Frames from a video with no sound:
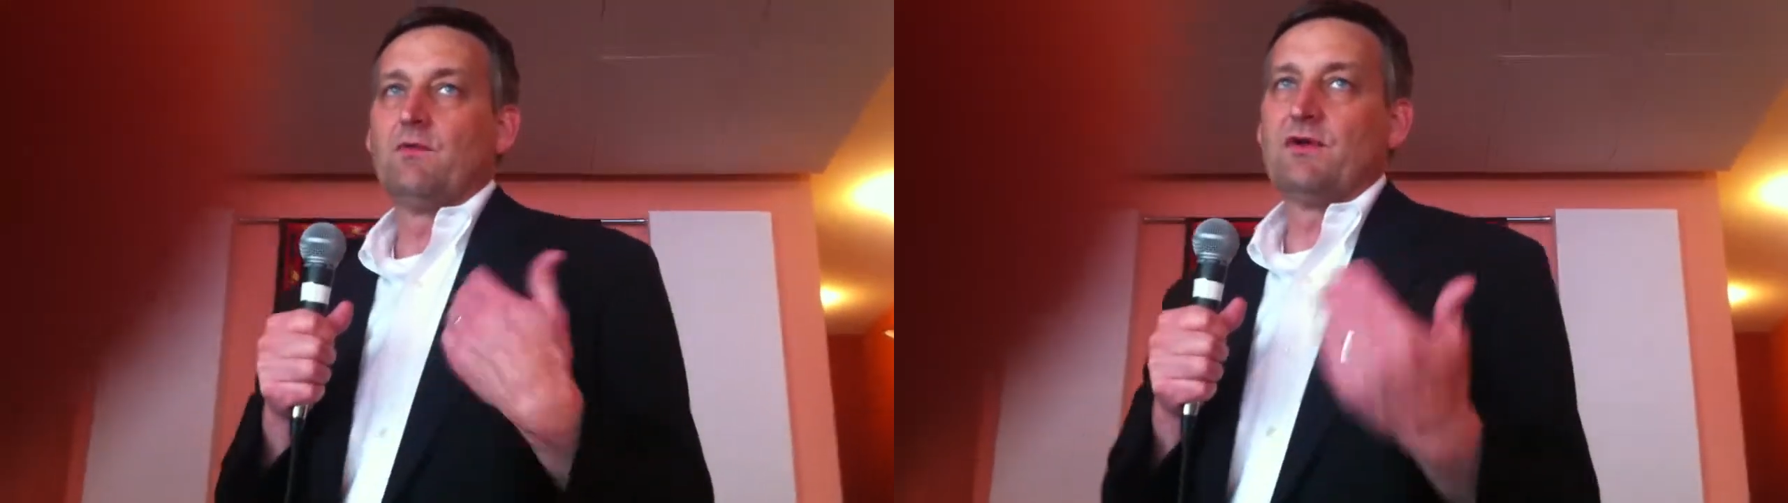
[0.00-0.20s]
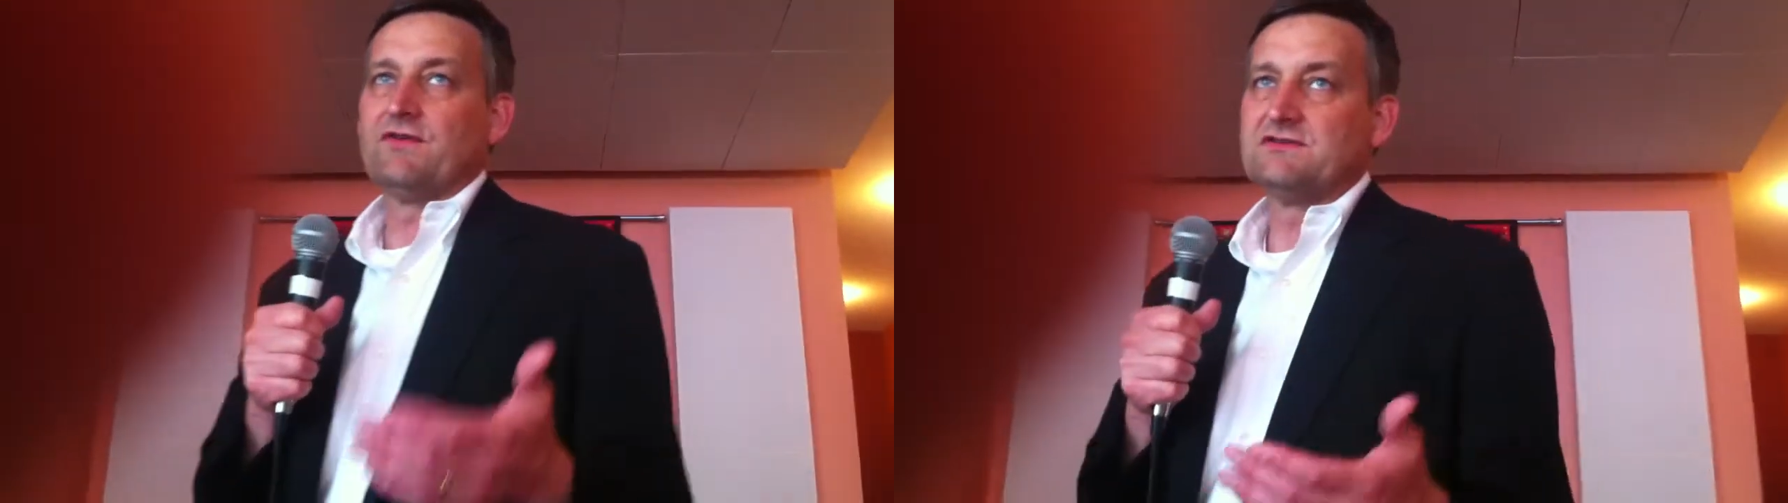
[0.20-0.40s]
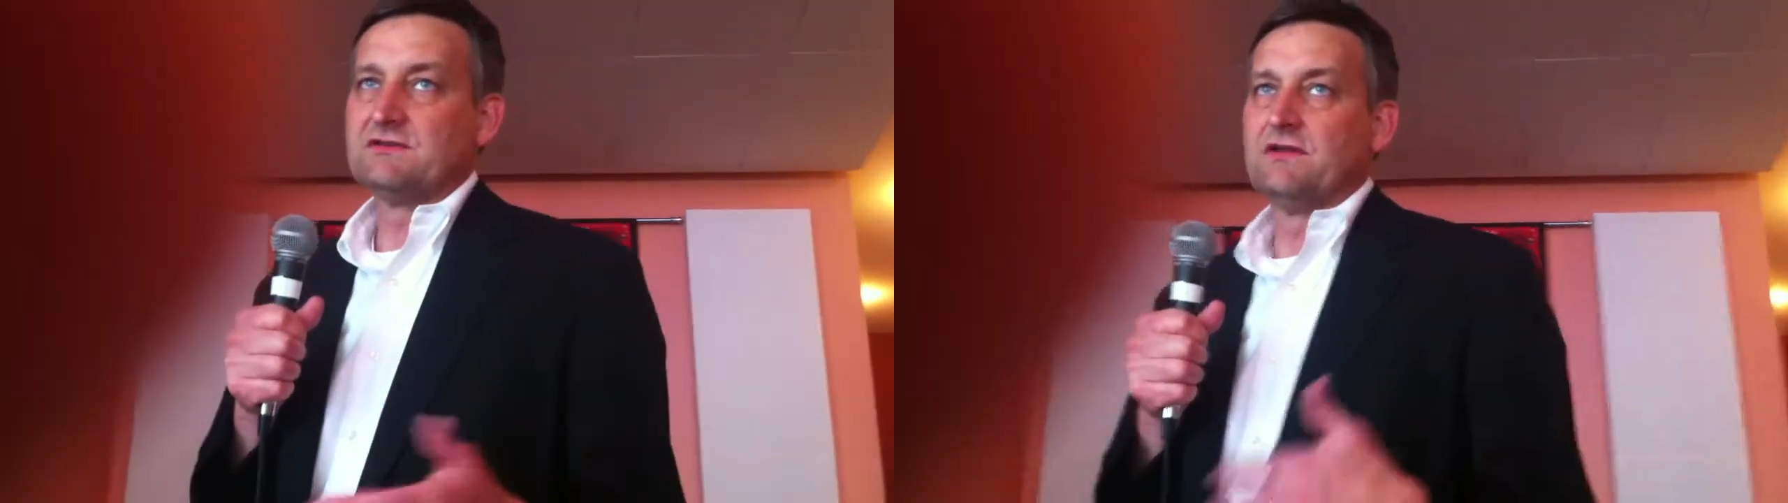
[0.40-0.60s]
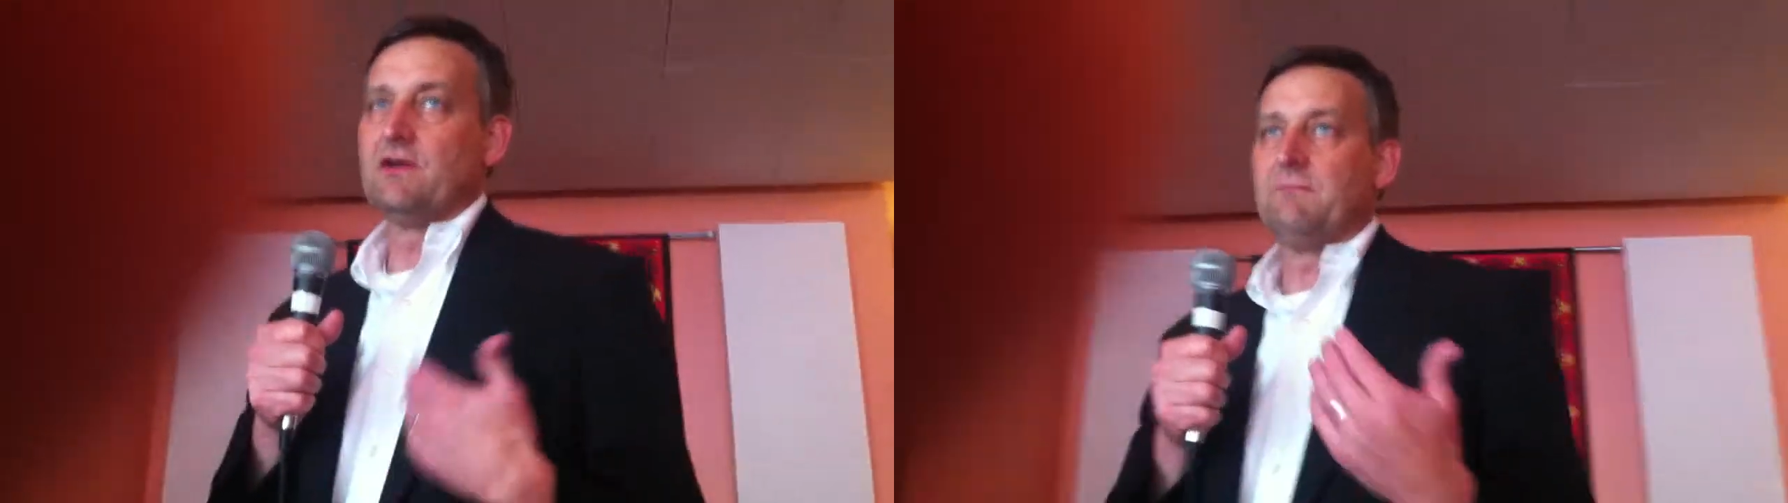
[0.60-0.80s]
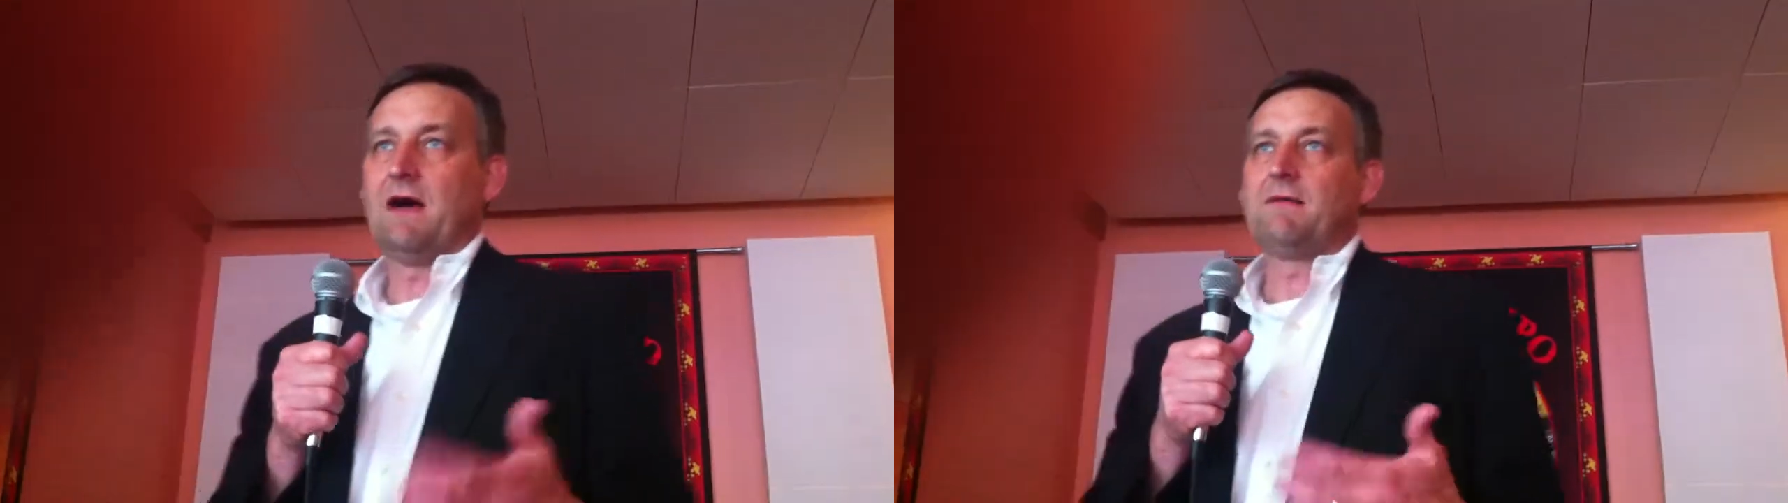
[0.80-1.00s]
with as
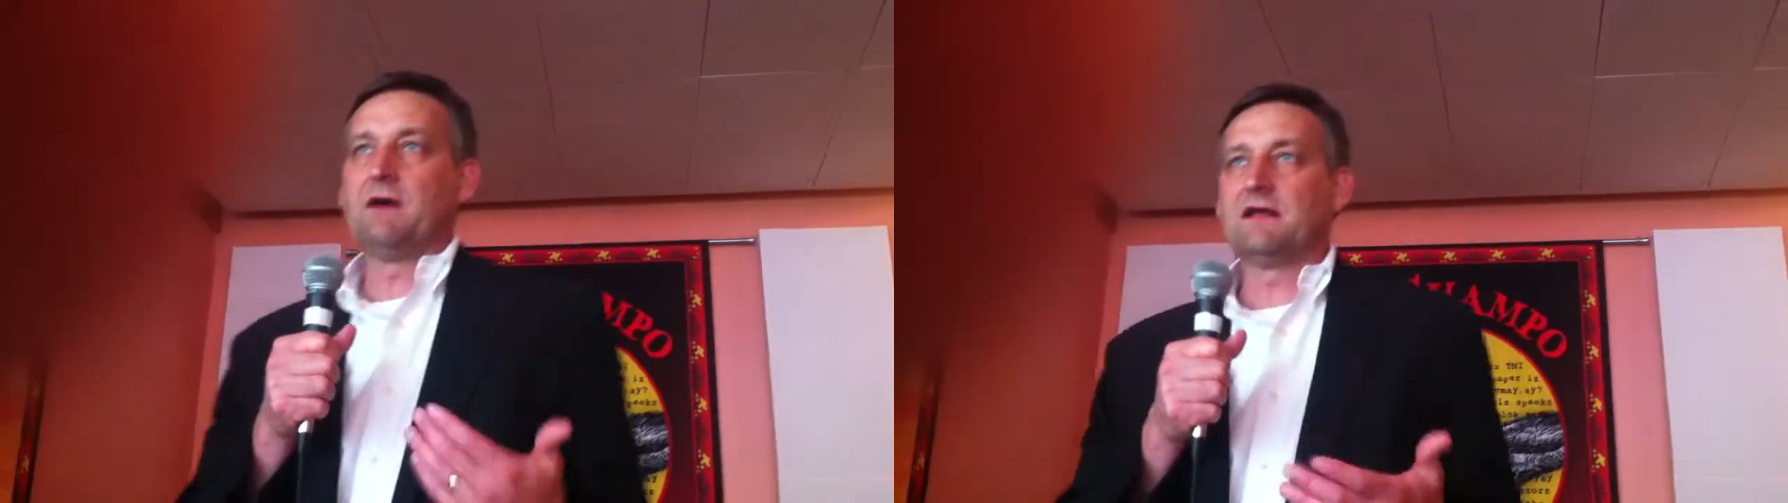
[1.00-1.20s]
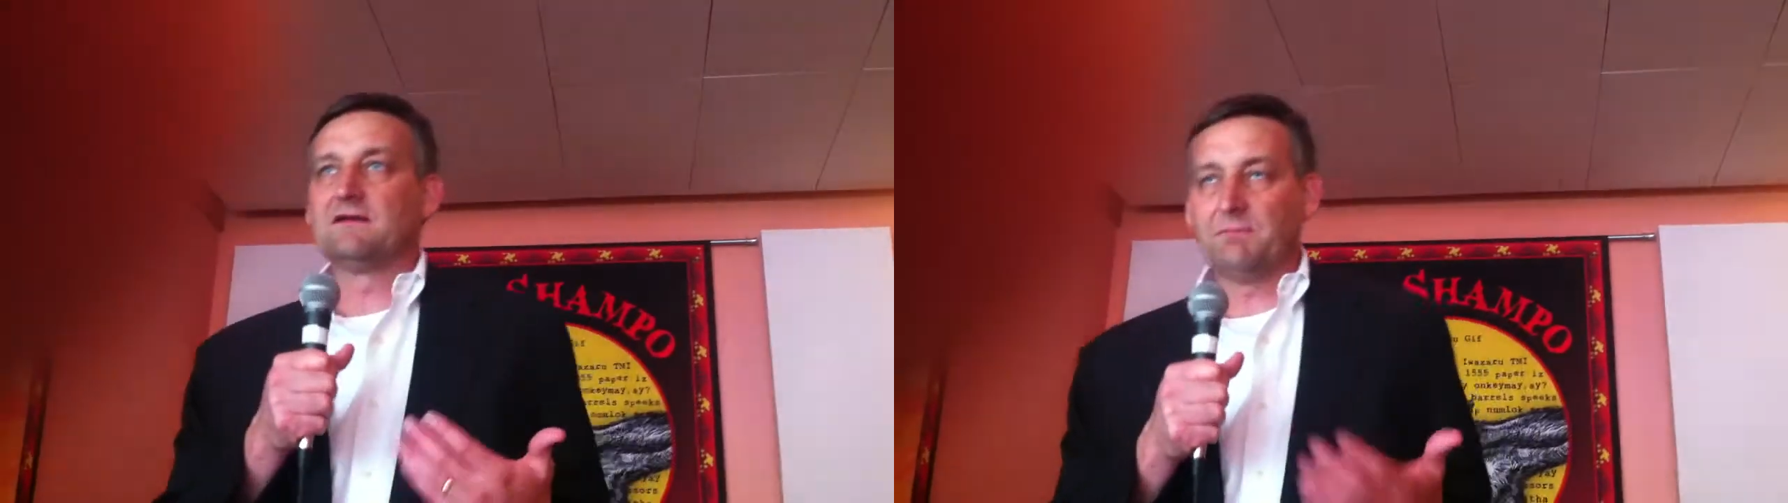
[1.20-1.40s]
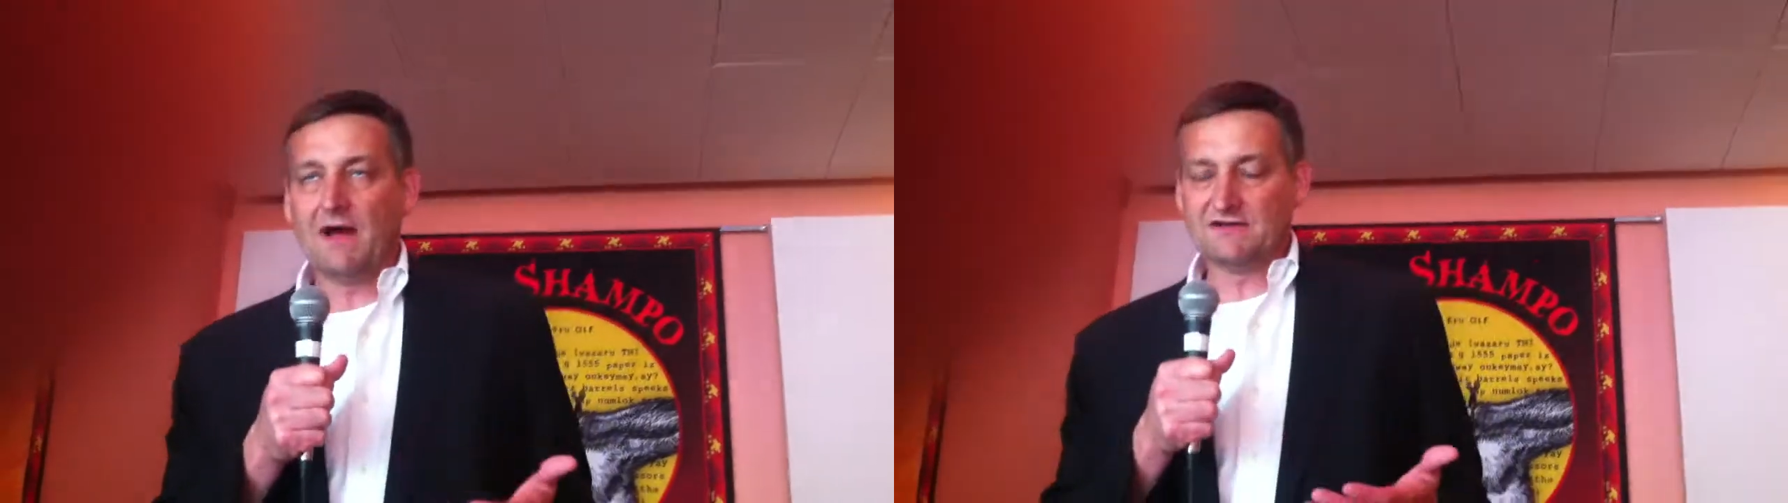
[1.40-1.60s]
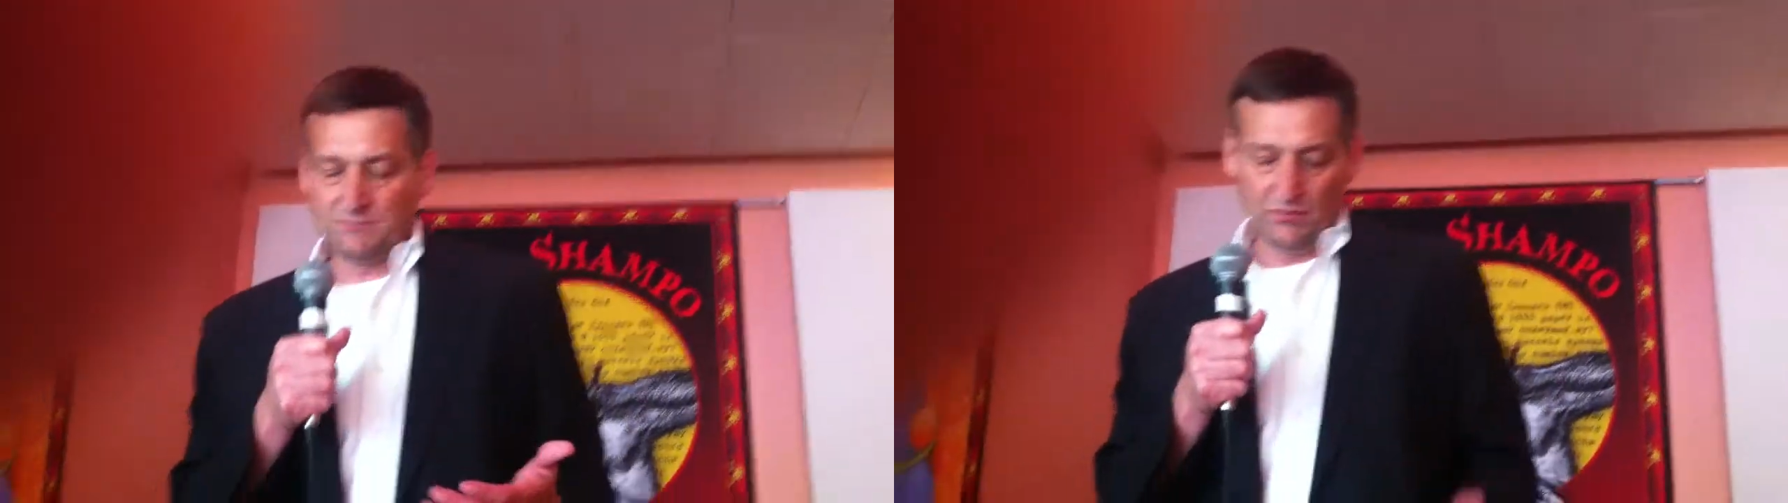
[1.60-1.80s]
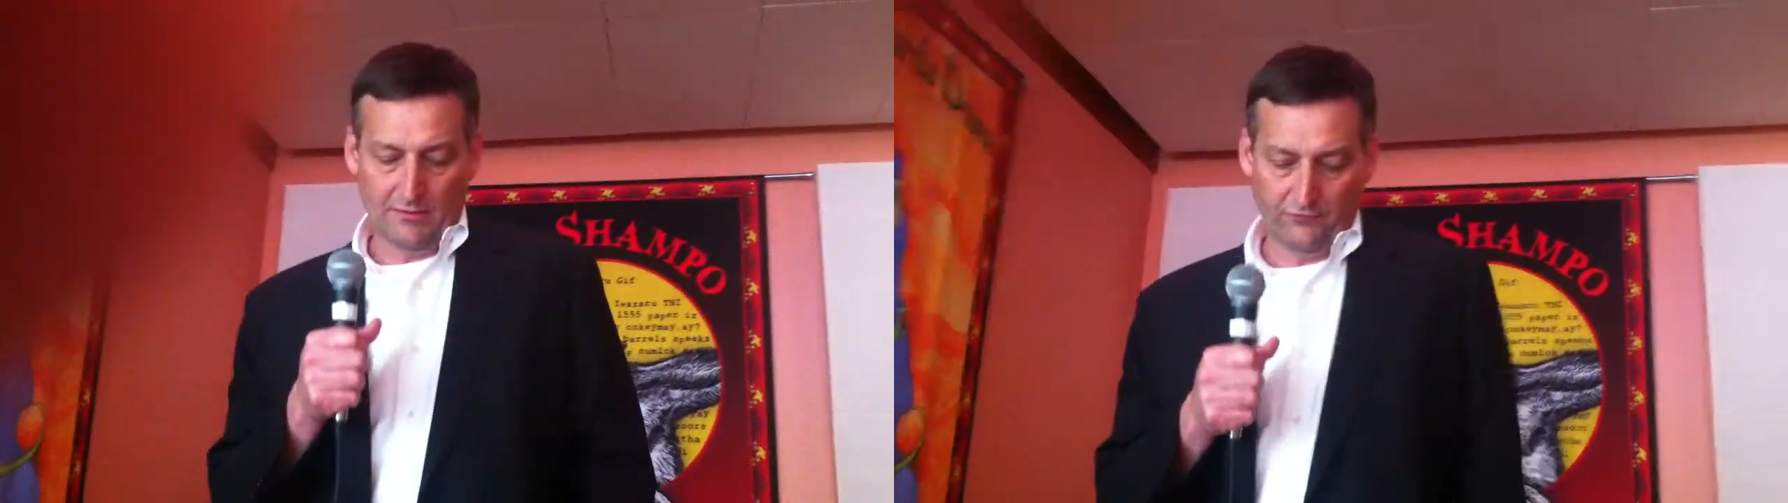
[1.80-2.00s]
little amount of money as possible